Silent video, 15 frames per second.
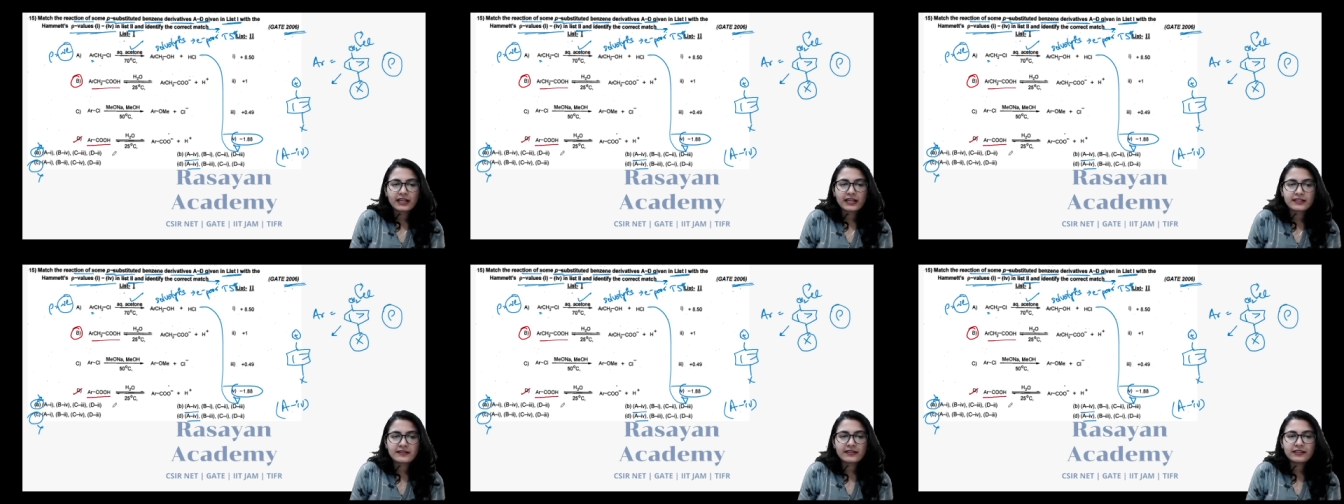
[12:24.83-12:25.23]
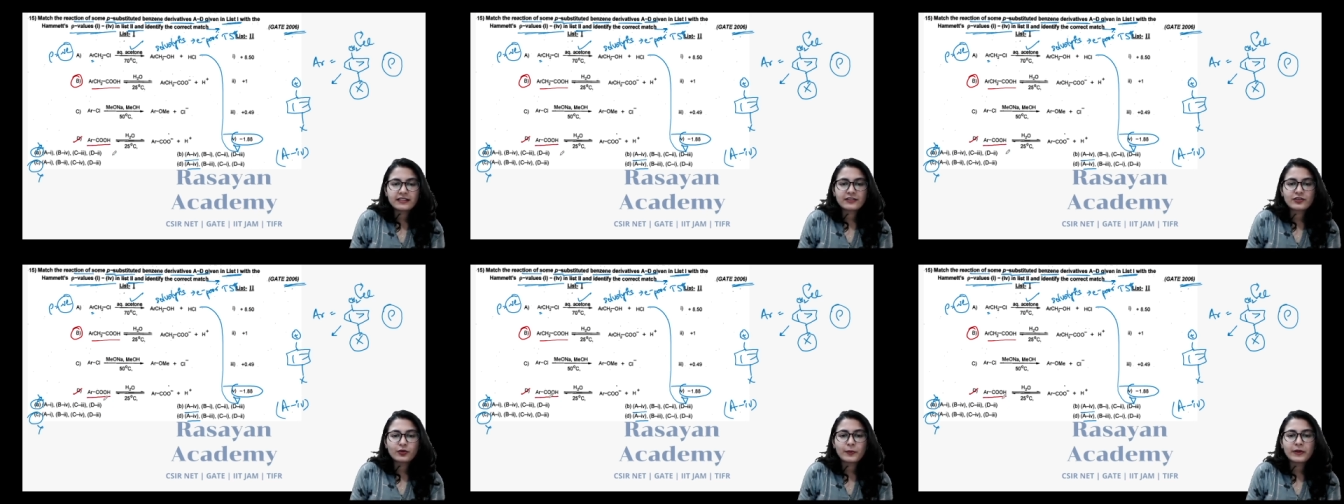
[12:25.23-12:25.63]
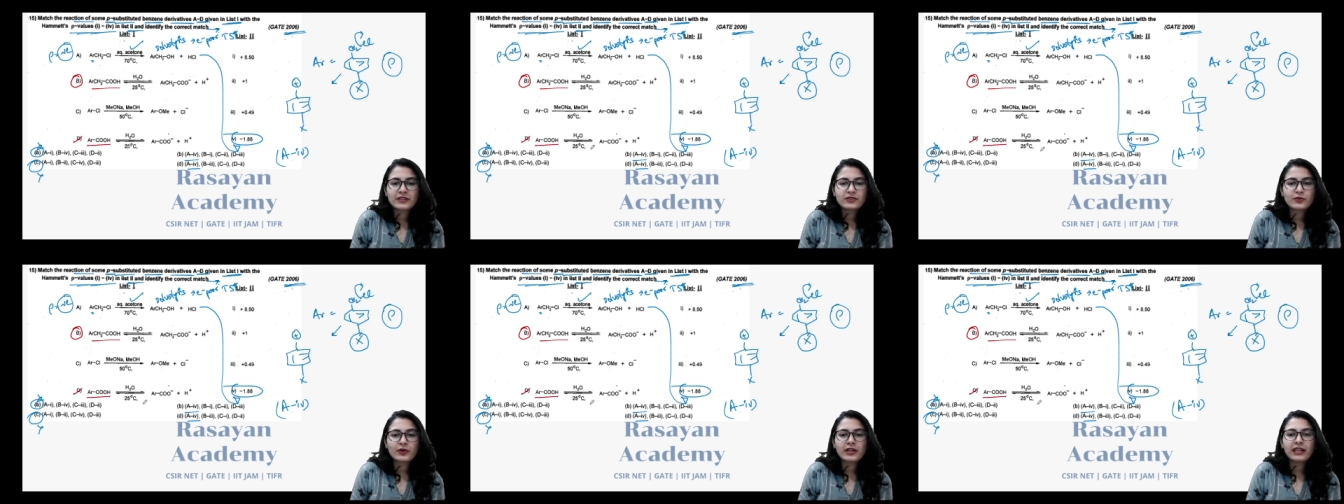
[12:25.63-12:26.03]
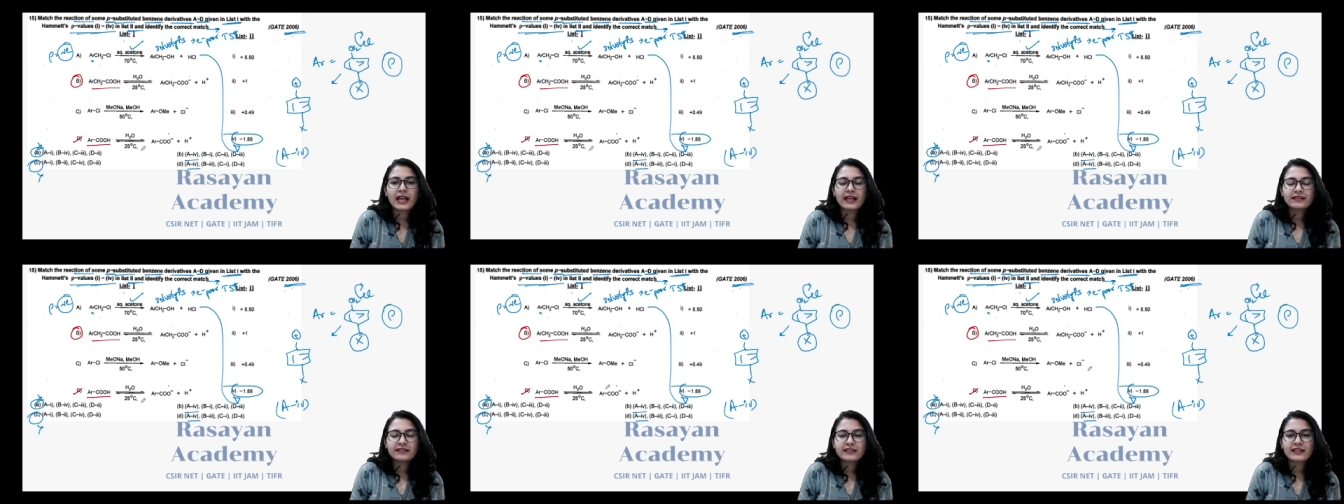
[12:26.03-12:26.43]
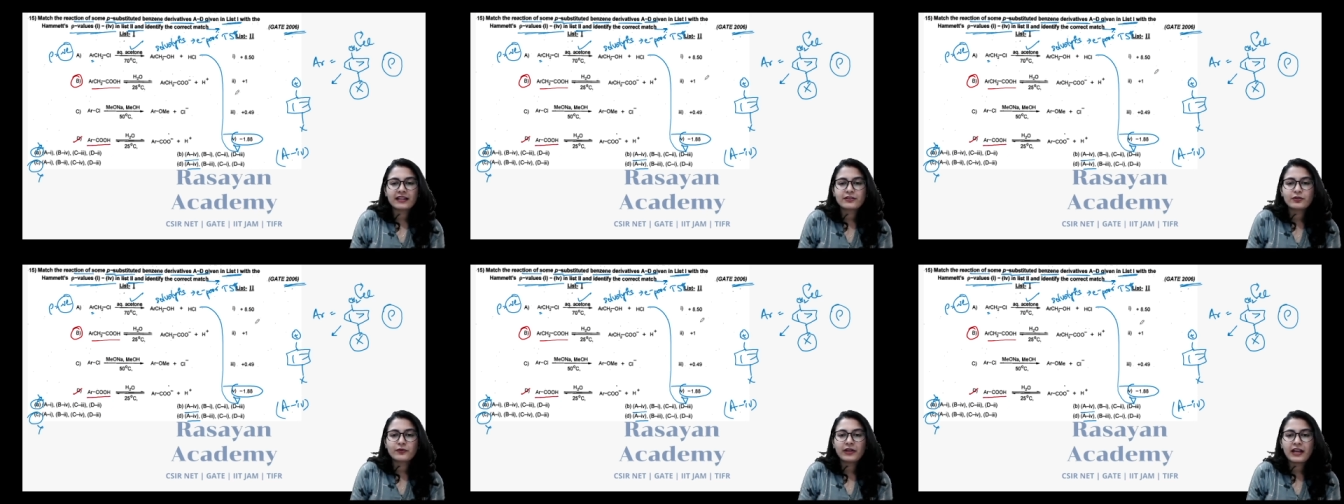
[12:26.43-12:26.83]
Isn't it? So benzoic acid,
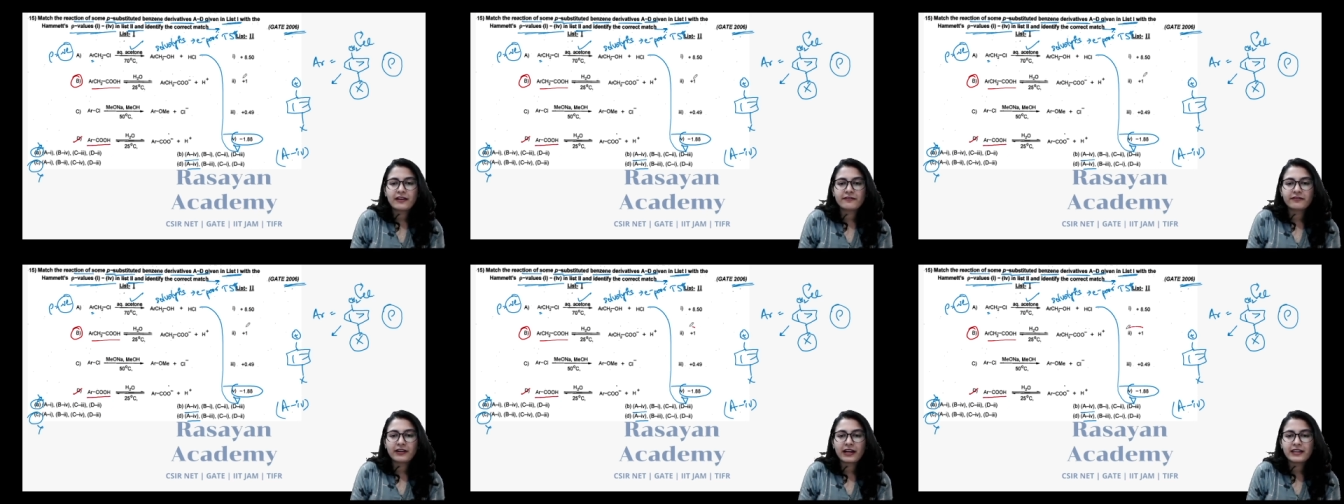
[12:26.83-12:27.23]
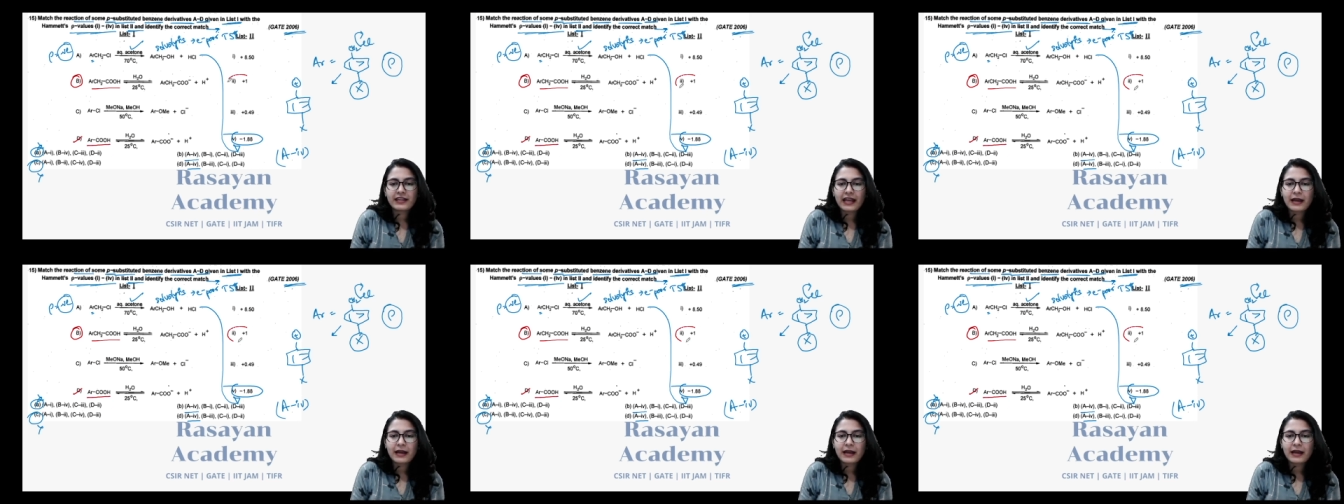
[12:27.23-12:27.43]
and do we have one?